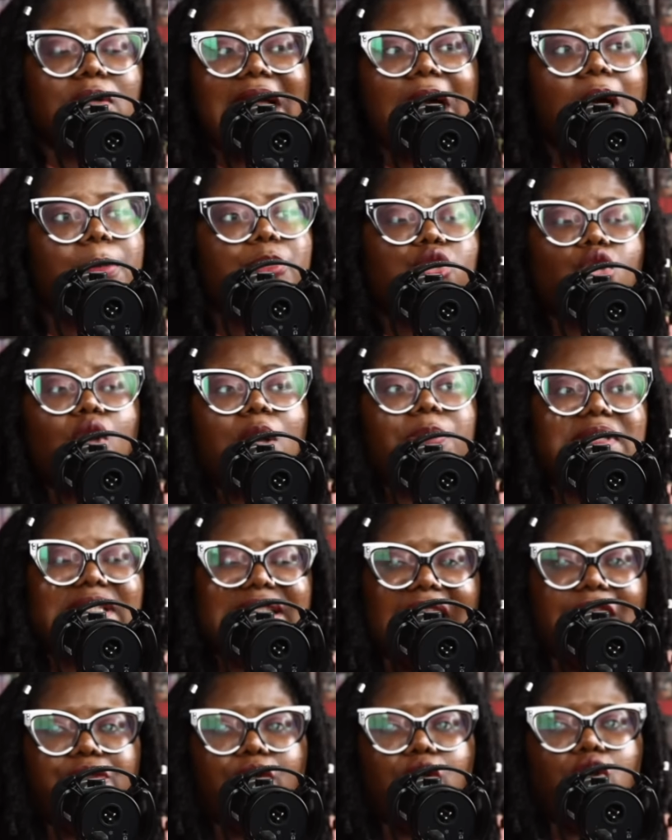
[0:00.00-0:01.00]
I'm so upset
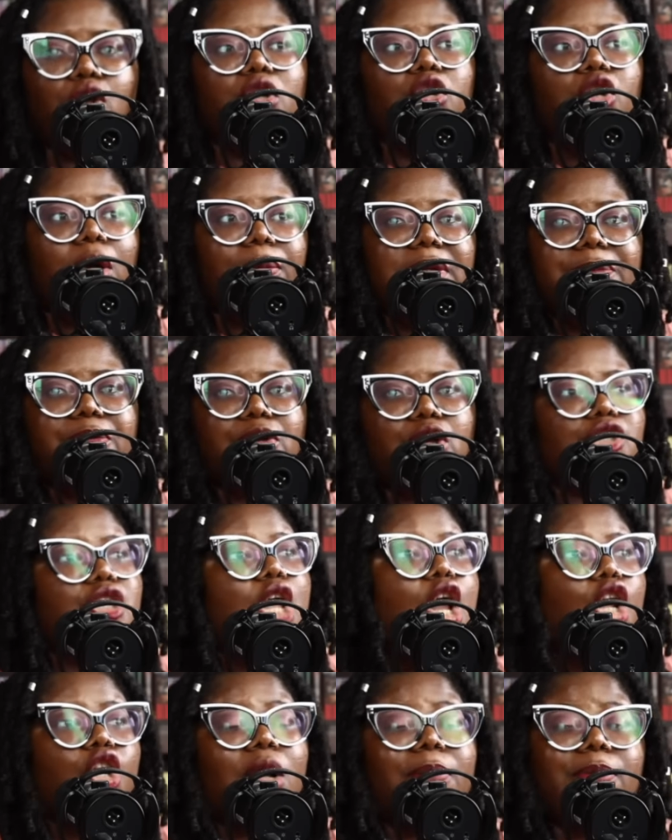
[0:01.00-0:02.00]
for Lord Lumley because
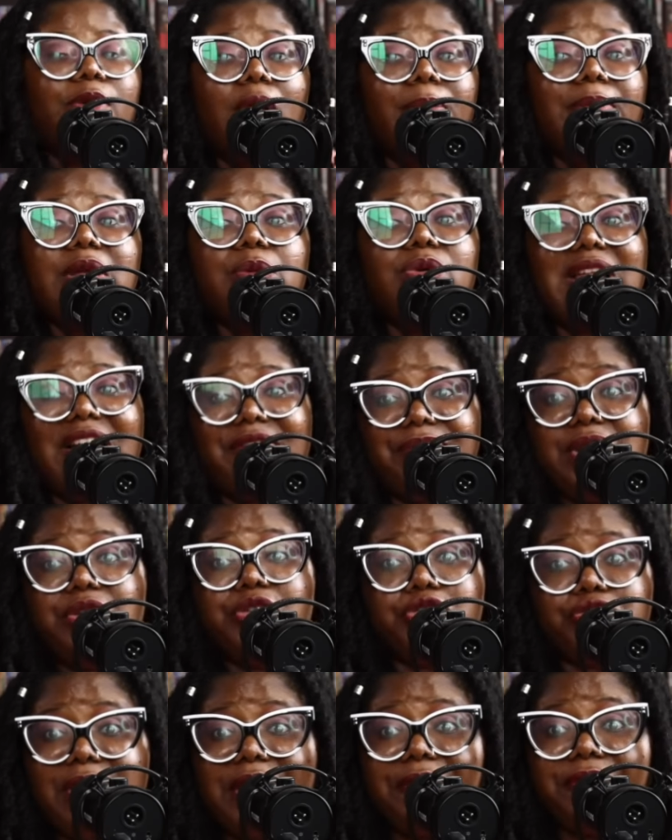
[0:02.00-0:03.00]
Lord Lumley would have been
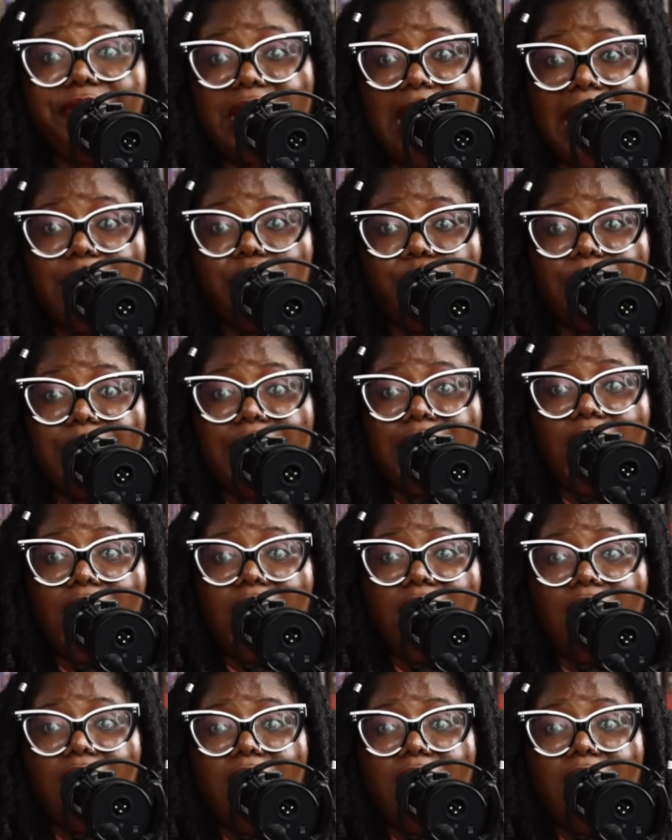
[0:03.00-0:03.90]
great for Edwina.